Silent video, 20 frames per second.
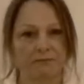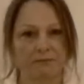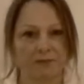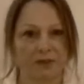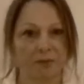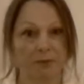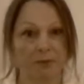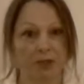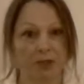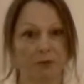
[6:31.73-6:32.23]

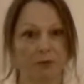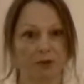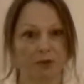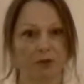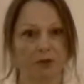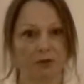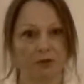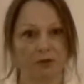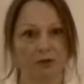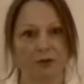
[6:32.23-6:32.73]
especially when
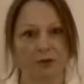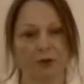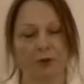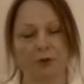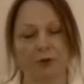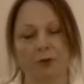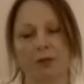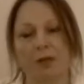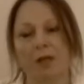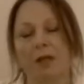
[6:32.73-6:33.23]
you use
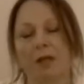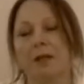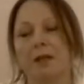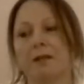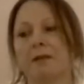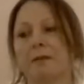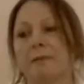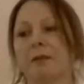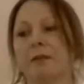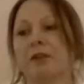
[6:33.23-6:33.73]
your
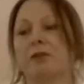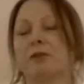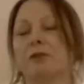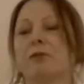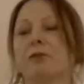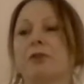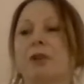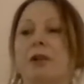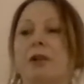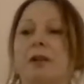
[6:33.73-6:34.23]
dimensional
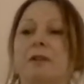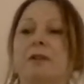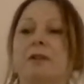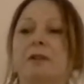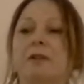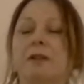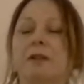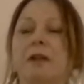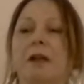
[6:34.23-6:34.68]
chakras.